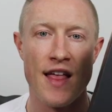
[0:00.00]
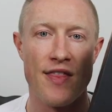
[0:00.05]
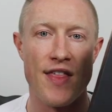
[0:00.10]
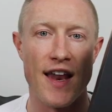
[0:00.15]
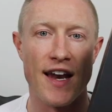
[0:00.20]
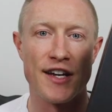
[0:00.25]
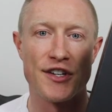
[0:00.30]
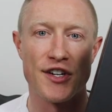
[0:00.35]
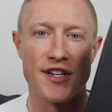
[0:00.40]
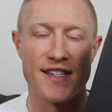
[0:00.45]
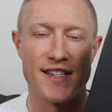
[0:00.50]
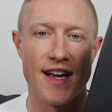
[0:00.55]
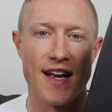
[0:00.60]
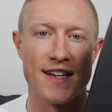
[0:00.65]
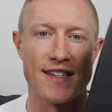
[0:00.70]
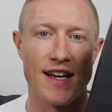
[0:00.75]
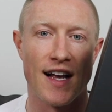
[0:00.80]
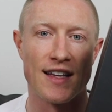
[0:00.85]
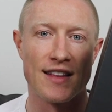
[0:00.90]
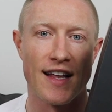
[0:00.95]
Then it just
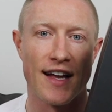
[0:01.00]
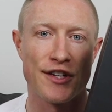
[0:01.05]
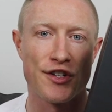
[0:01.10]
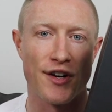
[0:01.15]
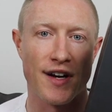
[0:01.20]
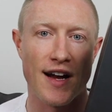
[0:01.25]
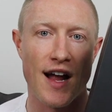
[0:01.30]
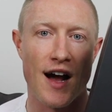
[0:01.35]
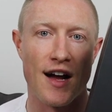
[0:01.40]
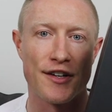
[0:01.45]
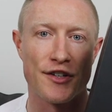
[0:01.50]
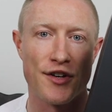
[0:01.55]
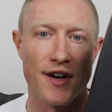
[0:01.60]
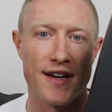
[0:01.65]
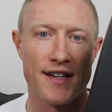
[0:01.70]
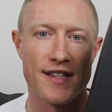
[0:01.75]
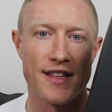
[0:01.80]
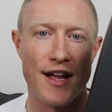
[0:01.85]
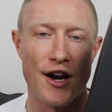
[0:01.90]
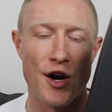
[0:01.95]
says electric
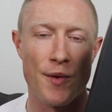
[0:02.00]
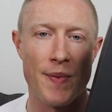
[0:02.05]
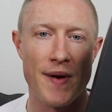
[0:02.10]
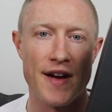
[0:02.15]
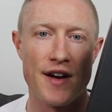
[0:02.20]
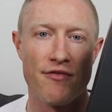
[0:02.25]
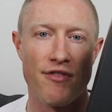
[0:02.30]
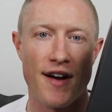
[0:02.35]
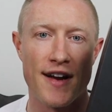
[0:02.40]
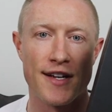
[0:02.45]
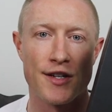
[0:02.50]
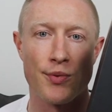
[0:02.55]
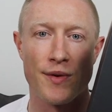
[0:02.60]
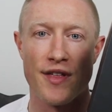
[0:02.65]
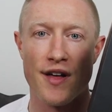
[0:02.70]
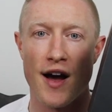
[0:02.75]
contrast therapy device with